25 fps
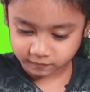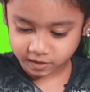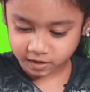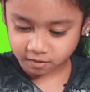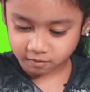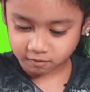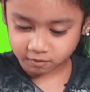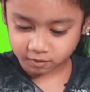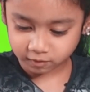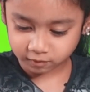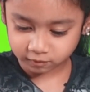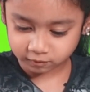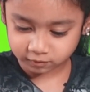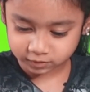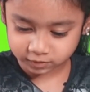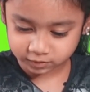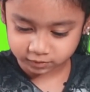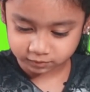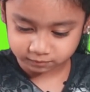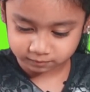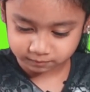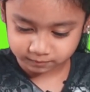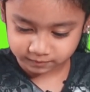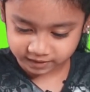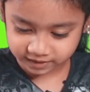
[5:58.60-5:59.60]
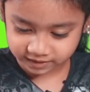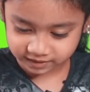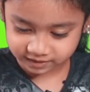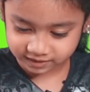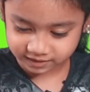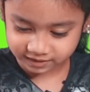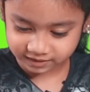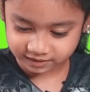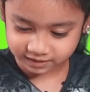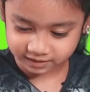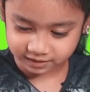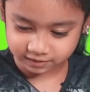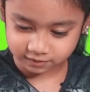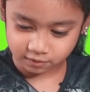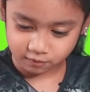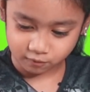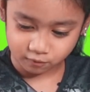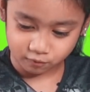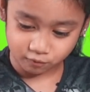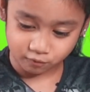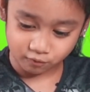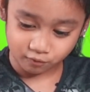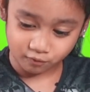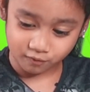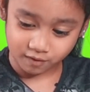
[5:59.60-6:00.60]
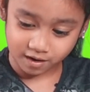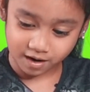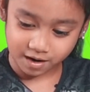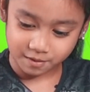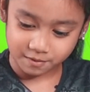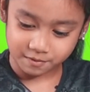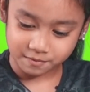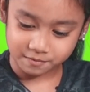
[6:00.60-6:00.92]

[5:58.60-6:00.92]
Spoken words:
Now we're going to mix it. Ooh.